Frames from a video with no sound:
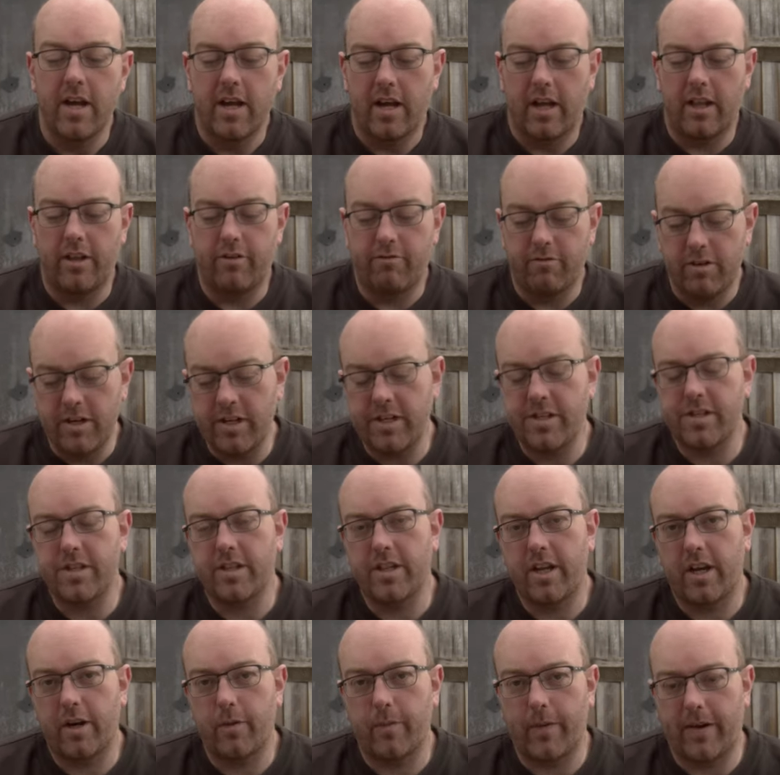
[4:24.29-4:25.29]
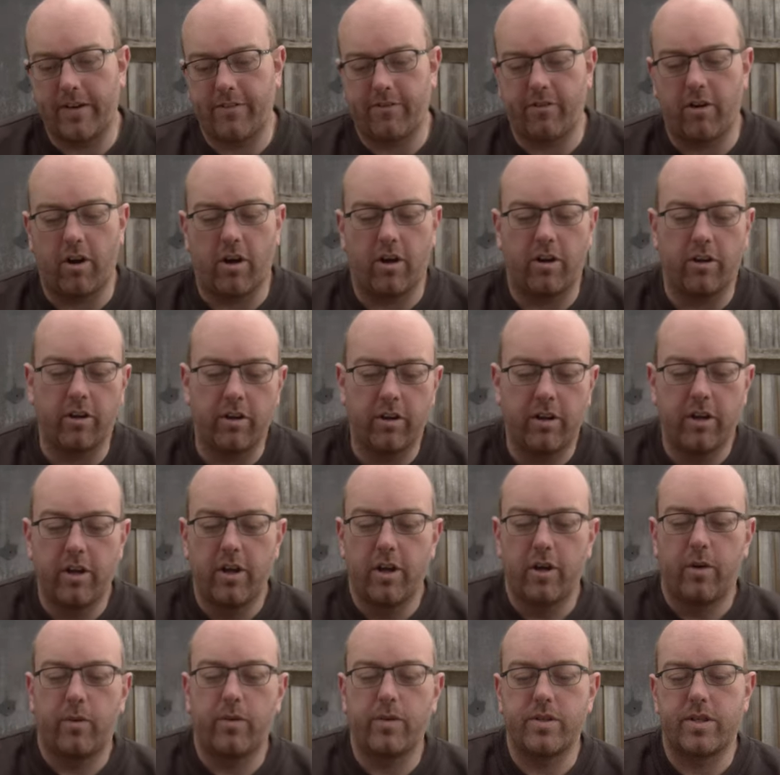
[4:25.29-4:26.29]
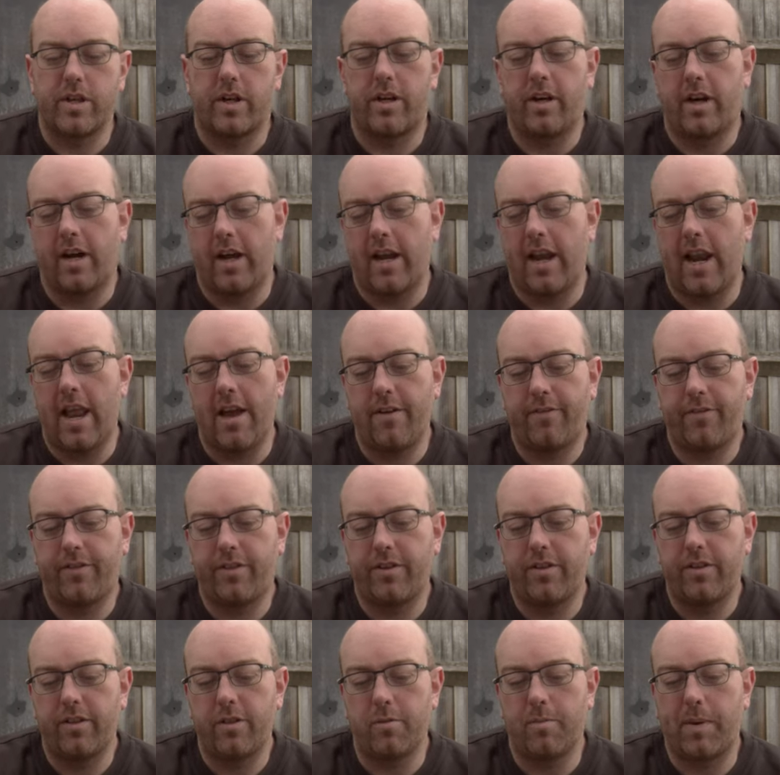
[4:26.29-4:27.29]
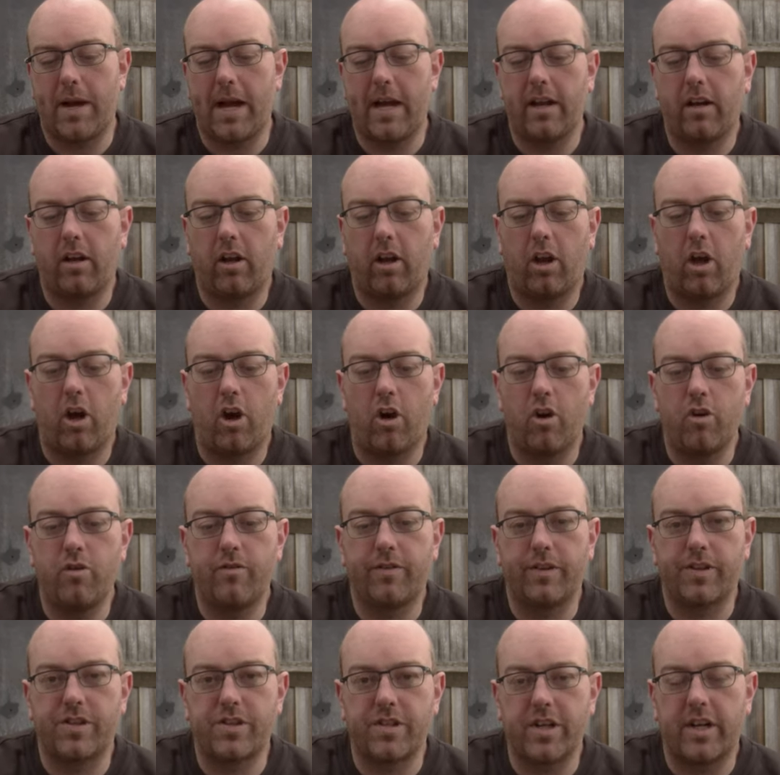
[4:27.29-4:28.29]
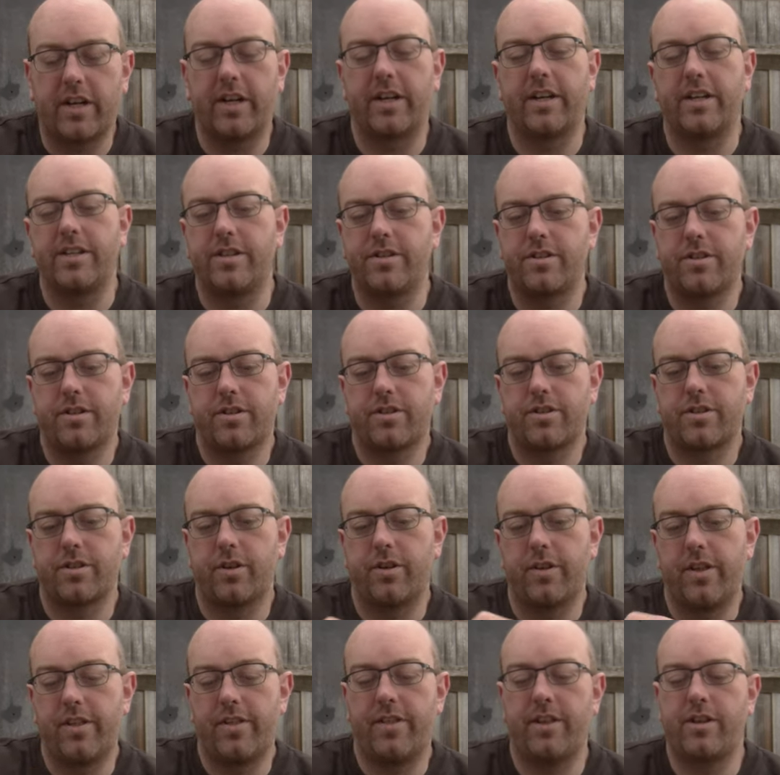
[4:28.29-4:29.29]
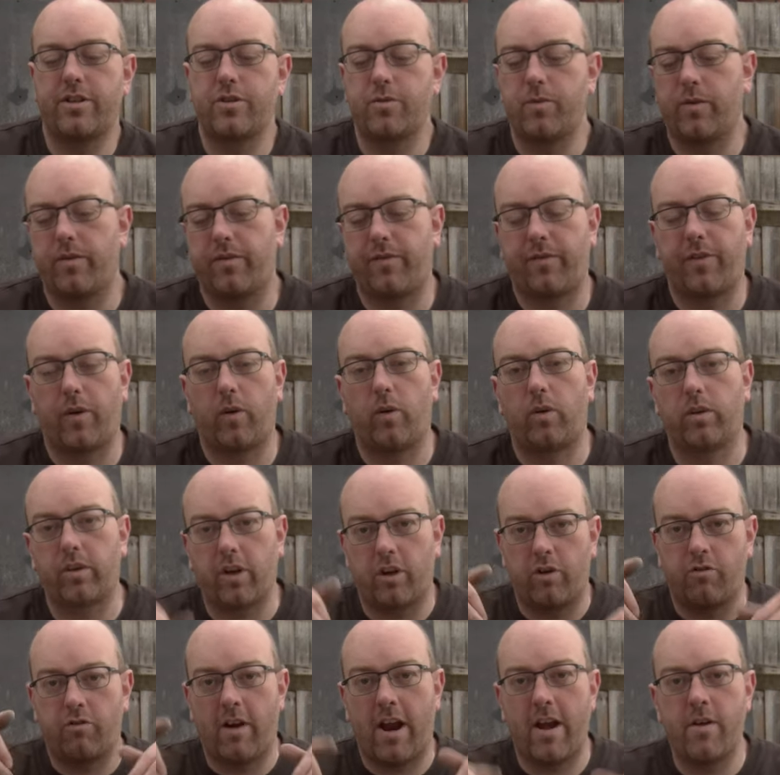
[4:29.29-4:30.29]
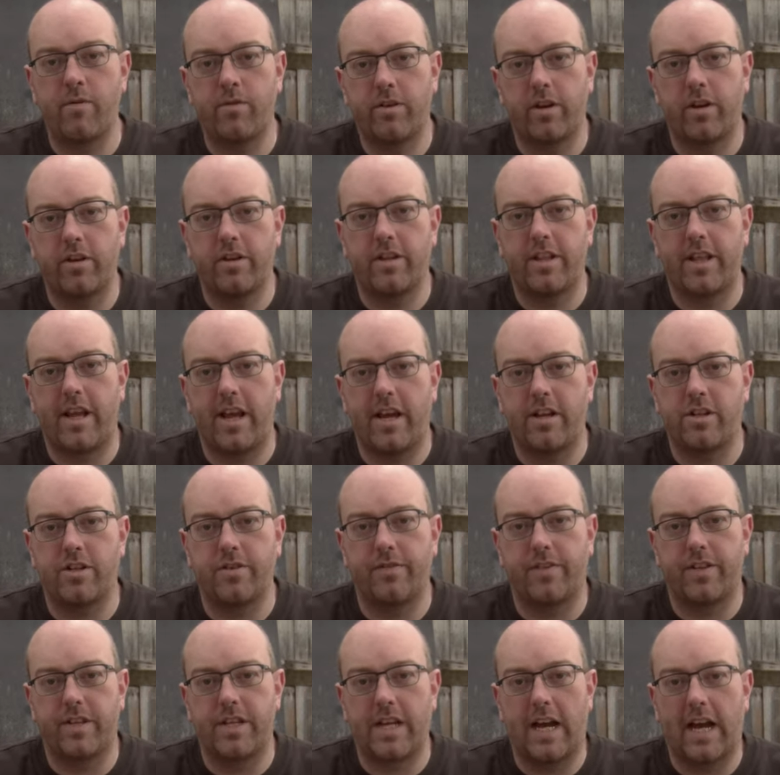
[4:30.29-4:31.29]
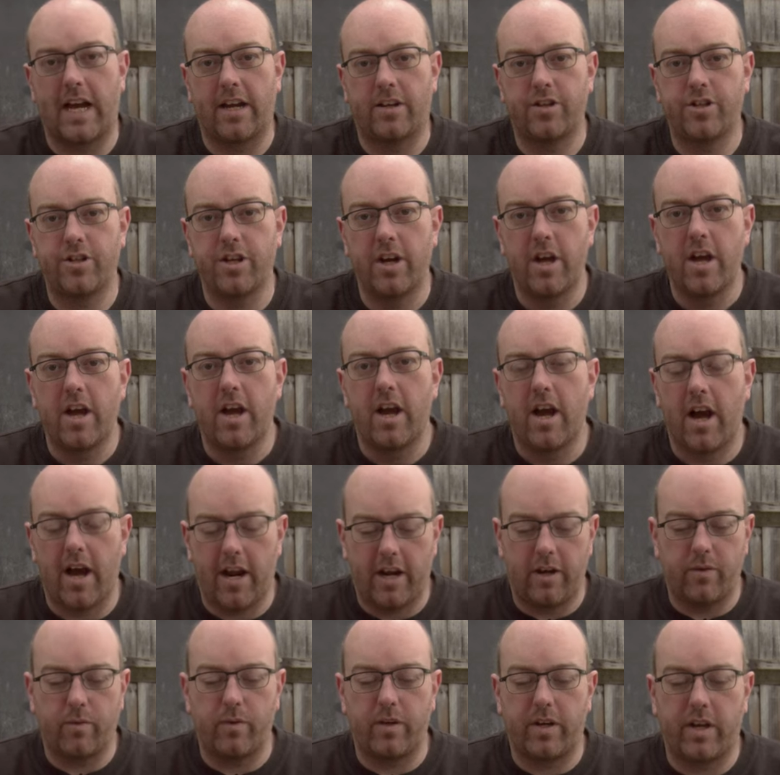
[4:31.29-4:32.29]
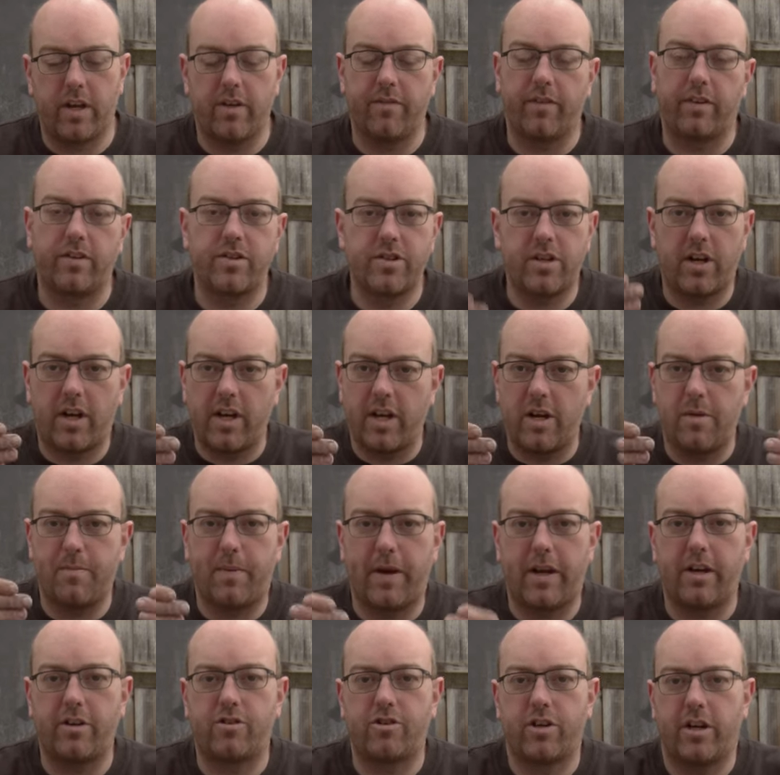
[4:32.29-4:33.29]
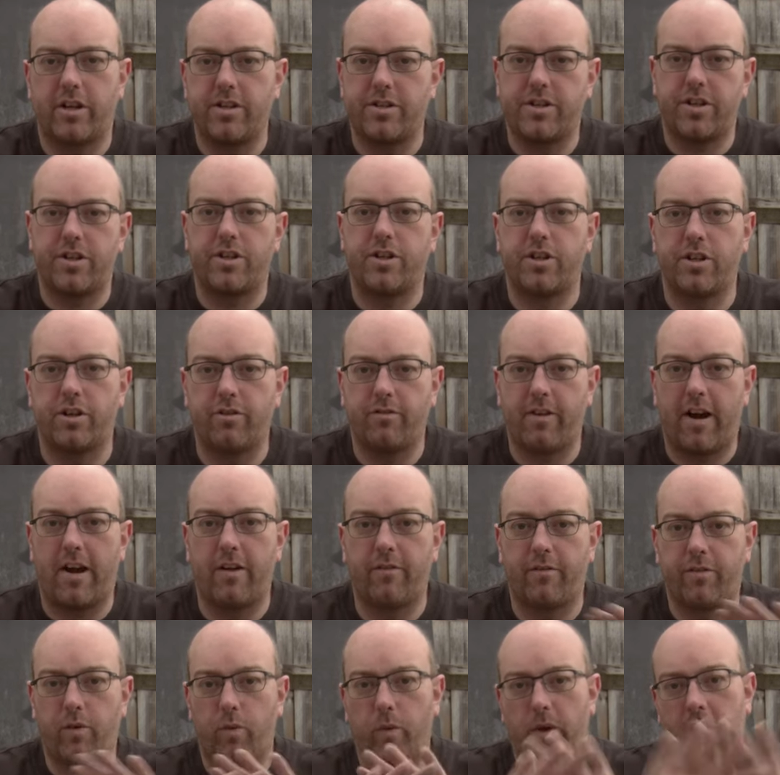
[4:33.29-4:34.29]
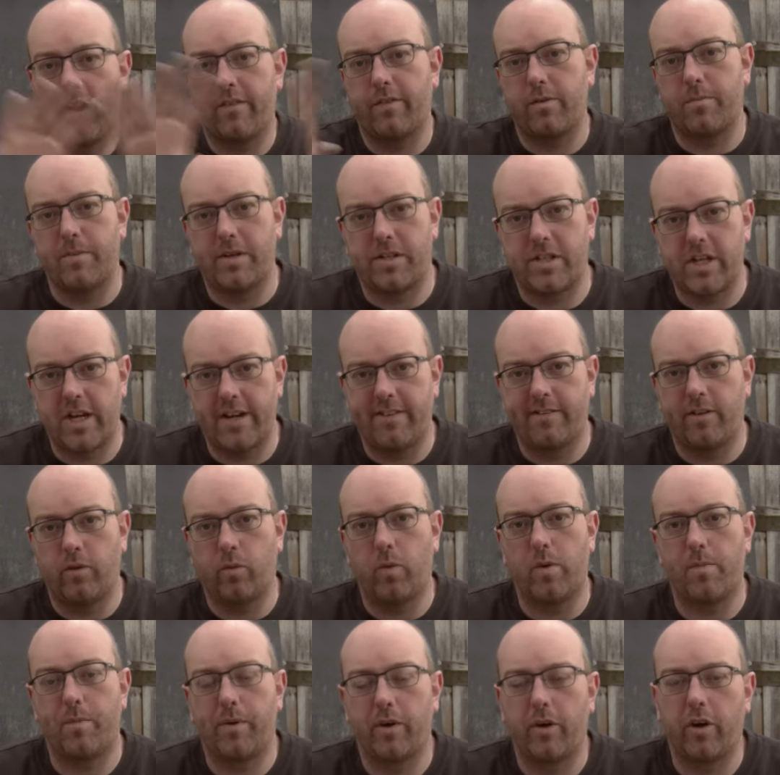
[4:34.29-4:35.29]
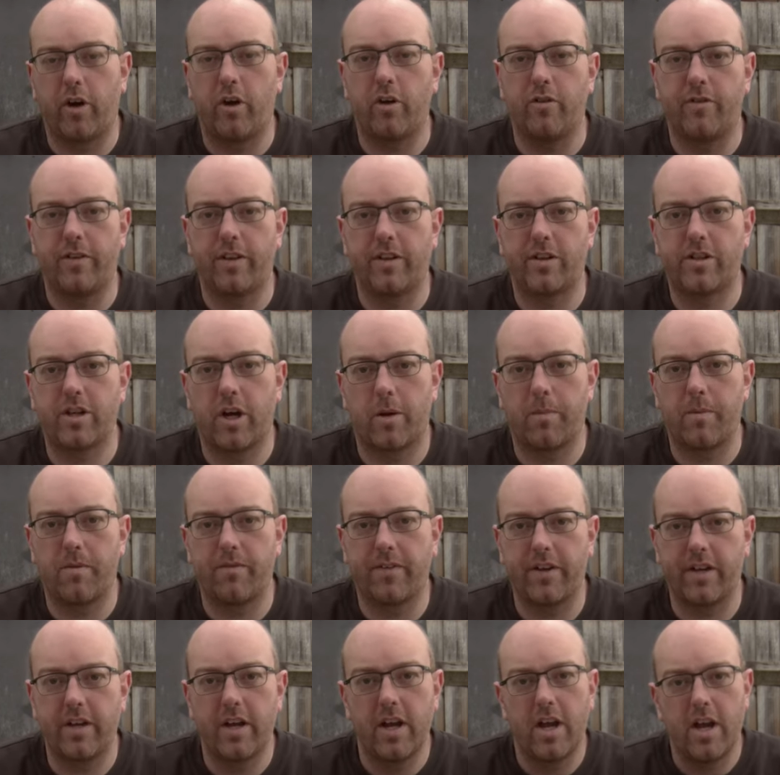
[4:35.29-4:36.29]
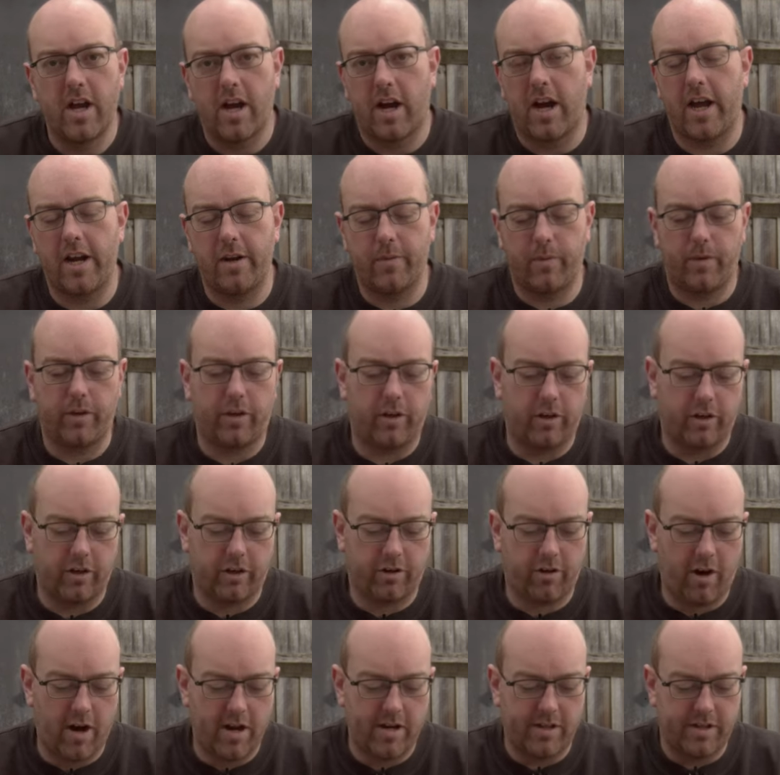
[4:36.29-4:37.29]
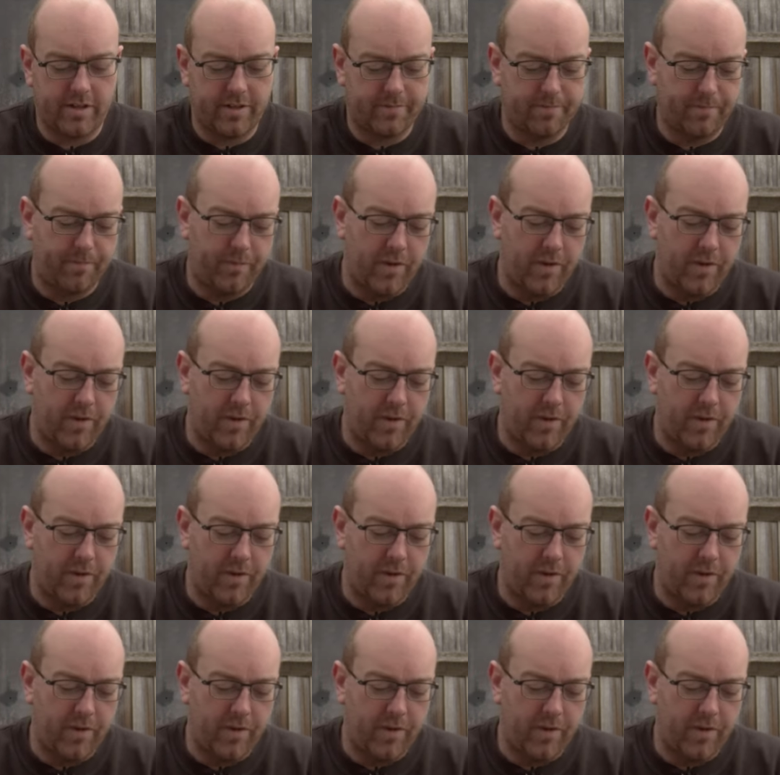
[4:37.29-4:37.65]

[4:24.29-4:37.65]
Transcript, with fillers: and the reason that it went wrong was I left the panel oversized so that this would fold around under the edge of the dash and it would give a slightly better transition around for whatever material we put over the top of it and it would look great.